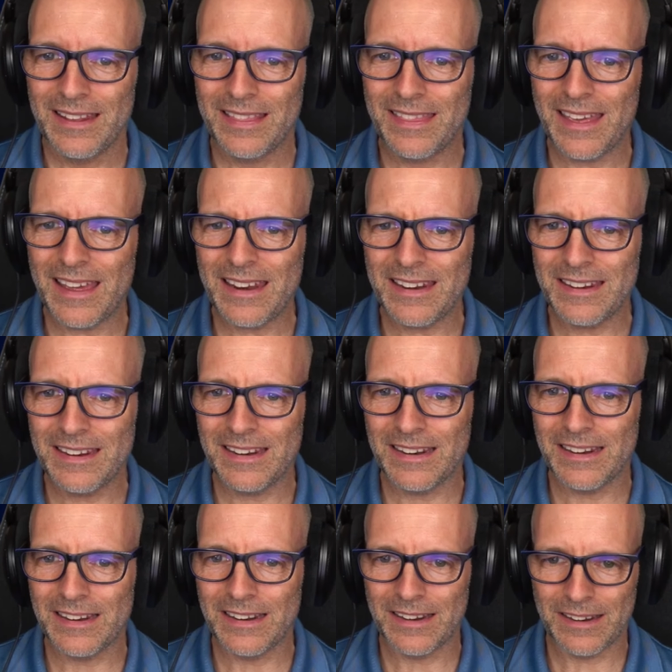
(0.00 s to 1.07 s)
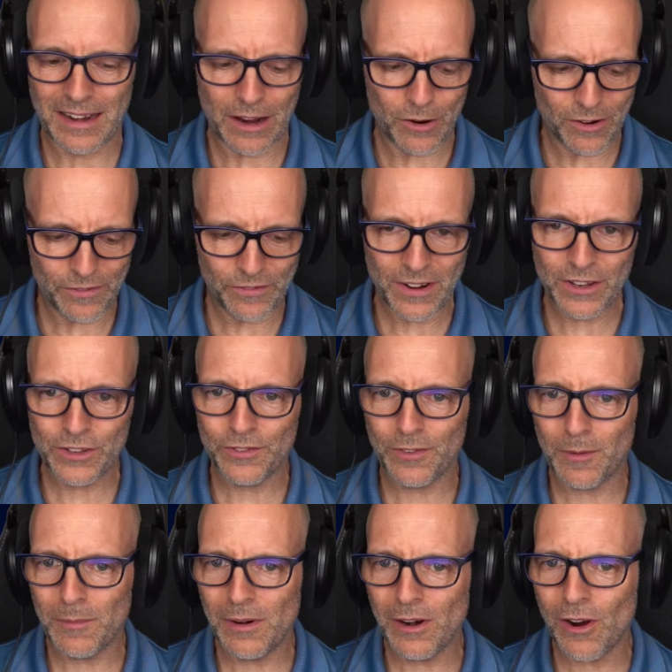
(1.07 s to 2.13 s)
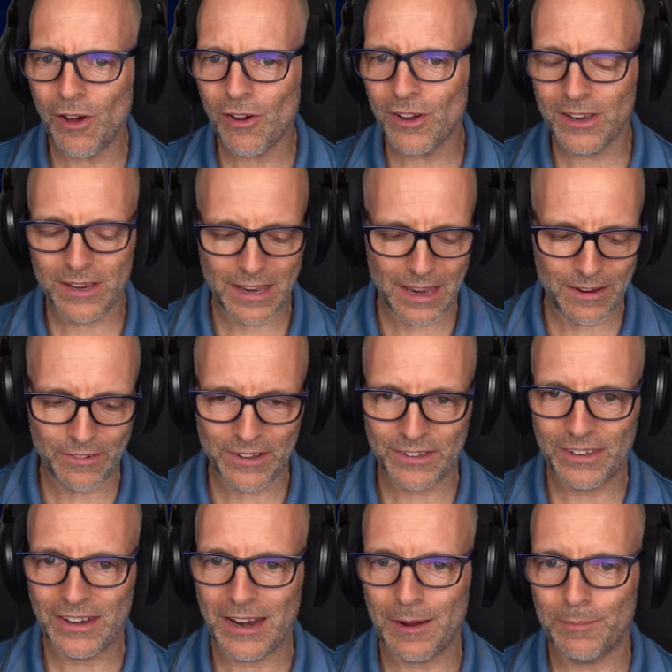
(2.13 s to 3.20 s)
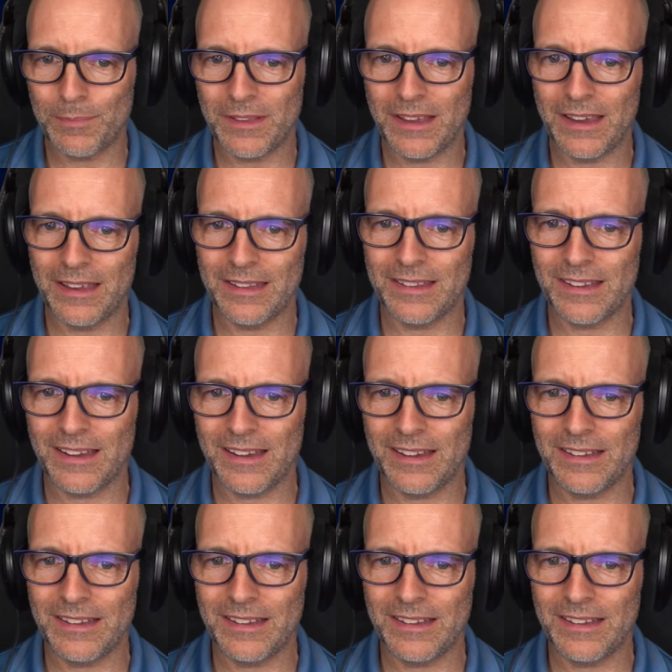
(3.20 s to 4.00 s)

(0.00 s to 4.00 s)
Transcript: Then our friends from Lock gave us an update.